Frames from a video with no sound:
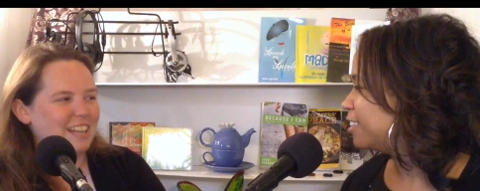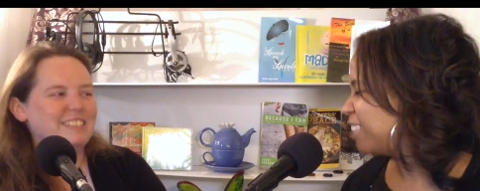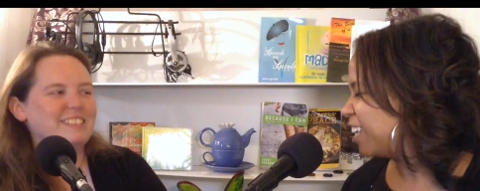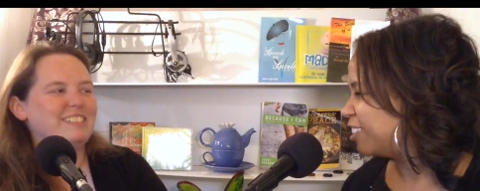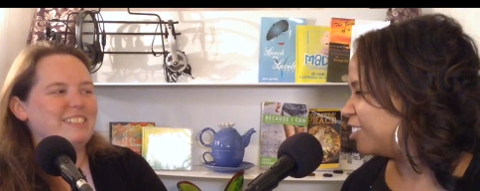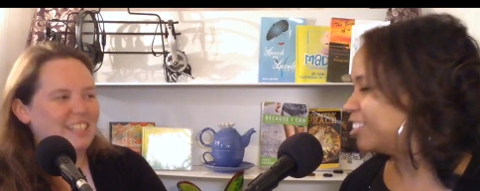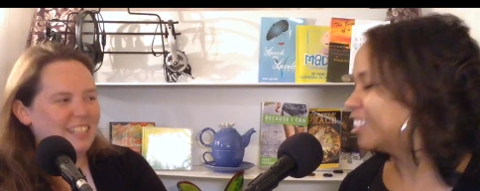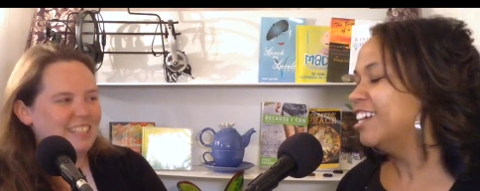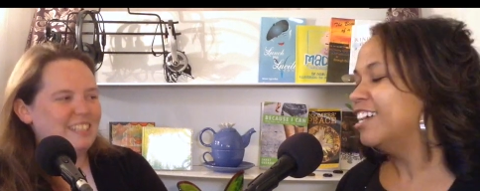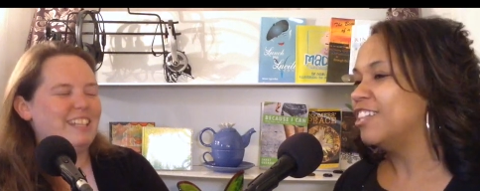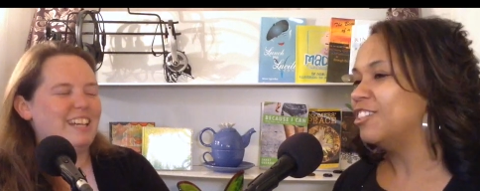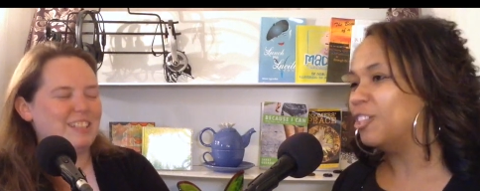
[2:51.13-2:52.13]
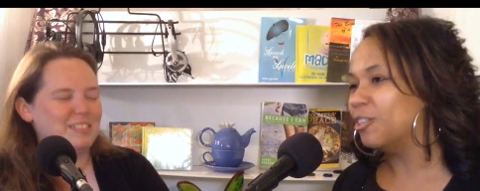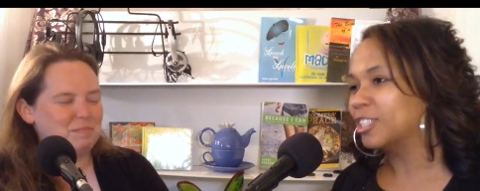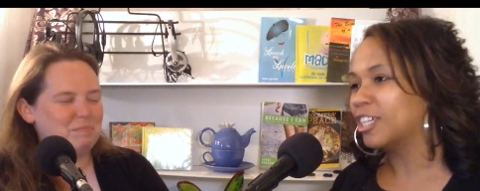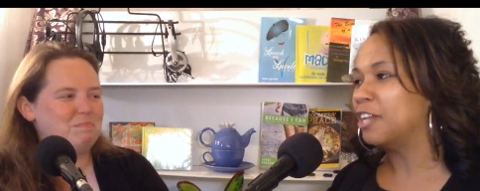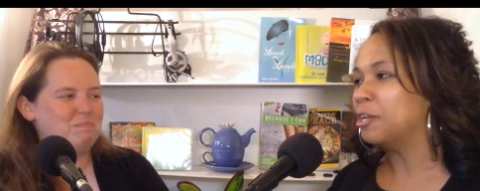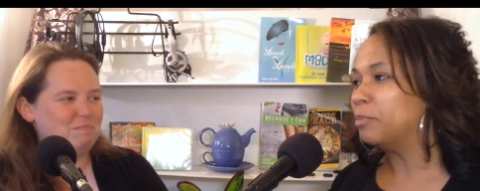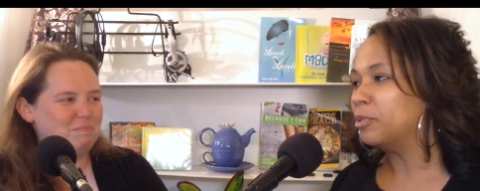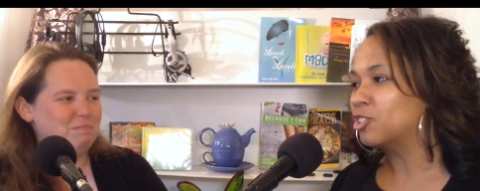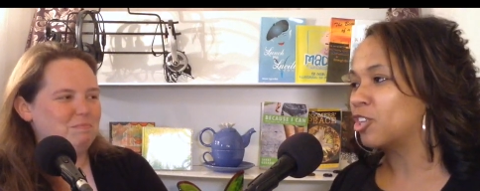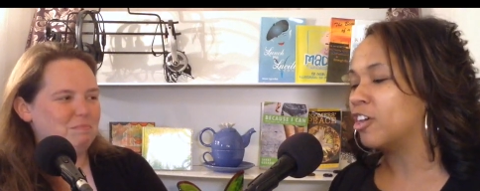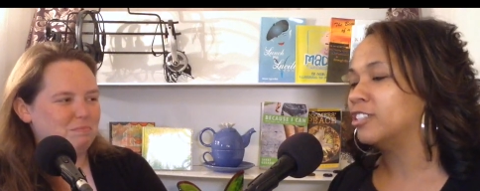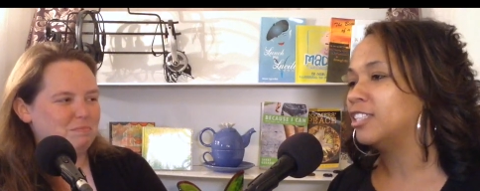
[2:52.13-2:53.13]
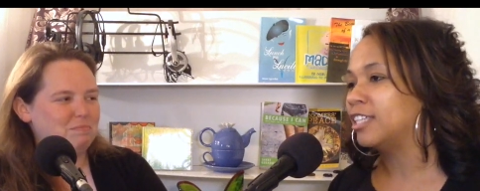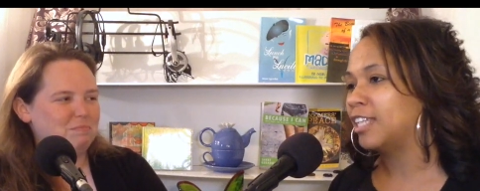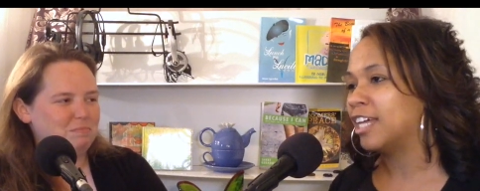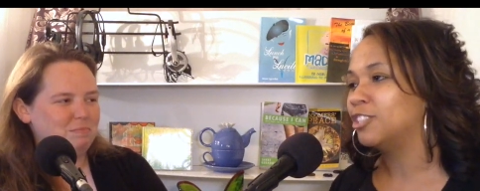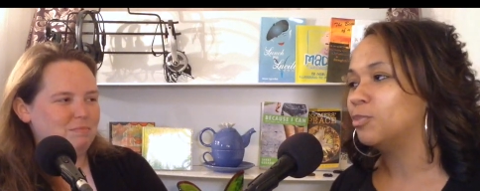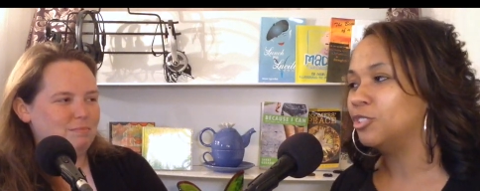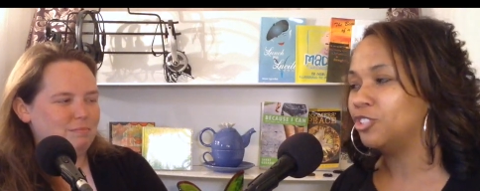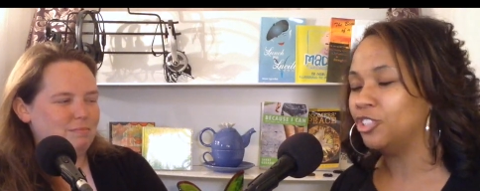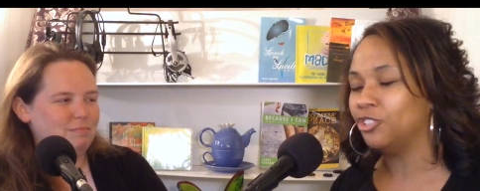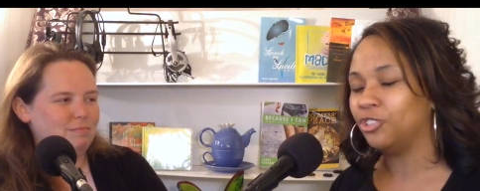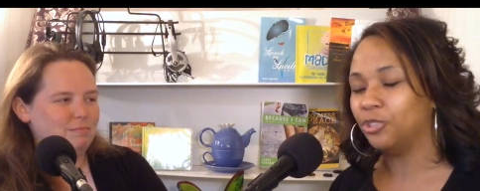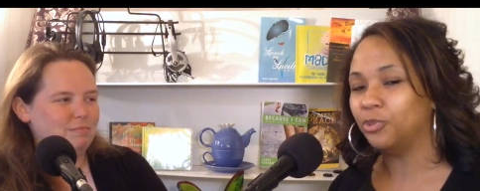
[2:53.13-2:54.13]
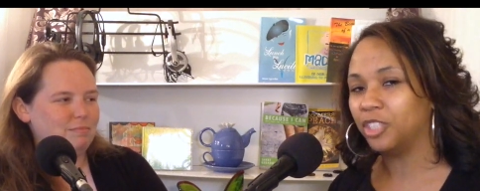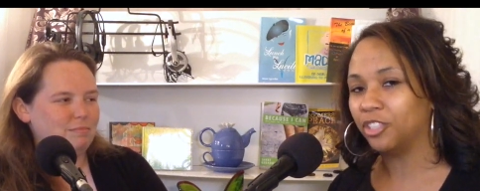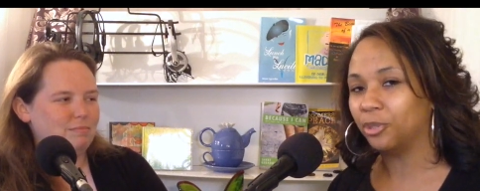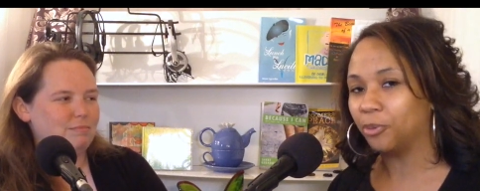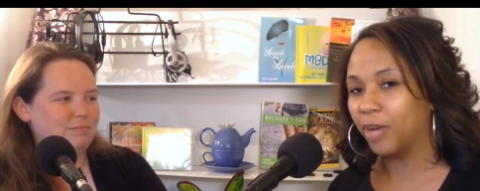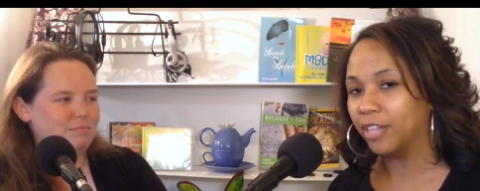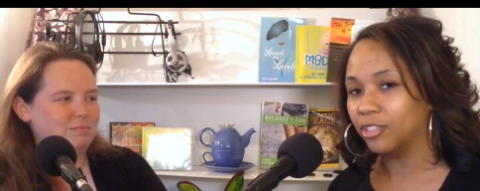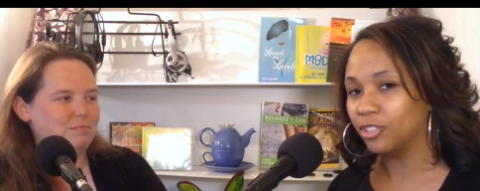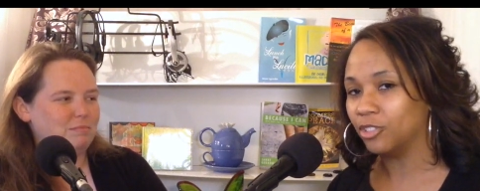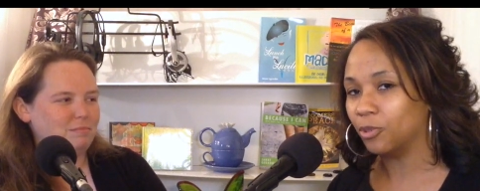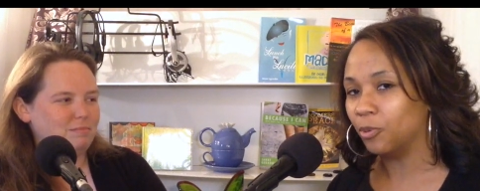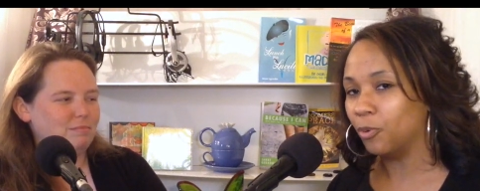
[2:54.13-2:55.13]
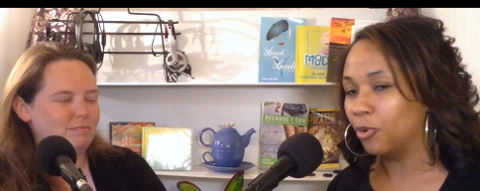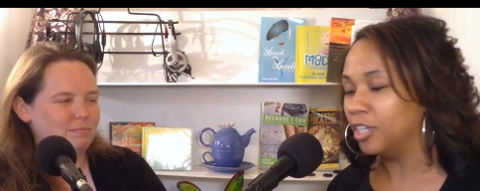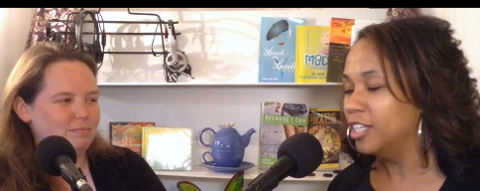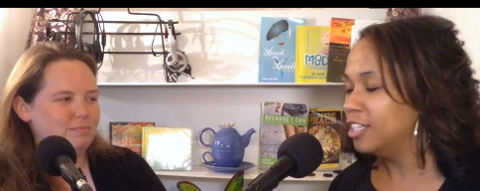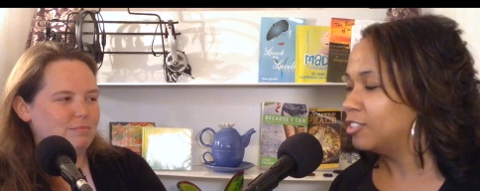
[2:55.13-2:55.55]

Speaker 1: centers, yeah. those kind of push carts. And that's what she's using throughout the school.